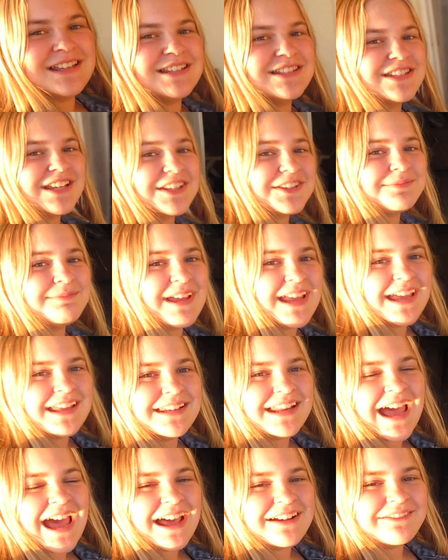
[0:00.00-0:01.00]
just me
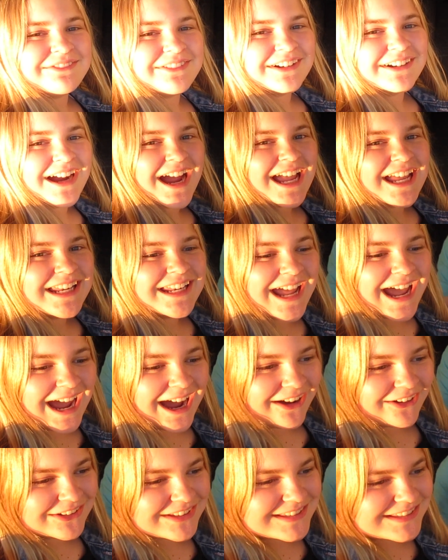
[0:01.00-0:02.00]
and dad for right
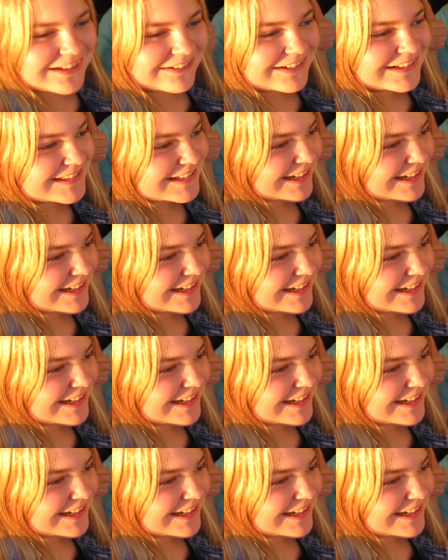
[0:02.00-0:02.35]
now. So it's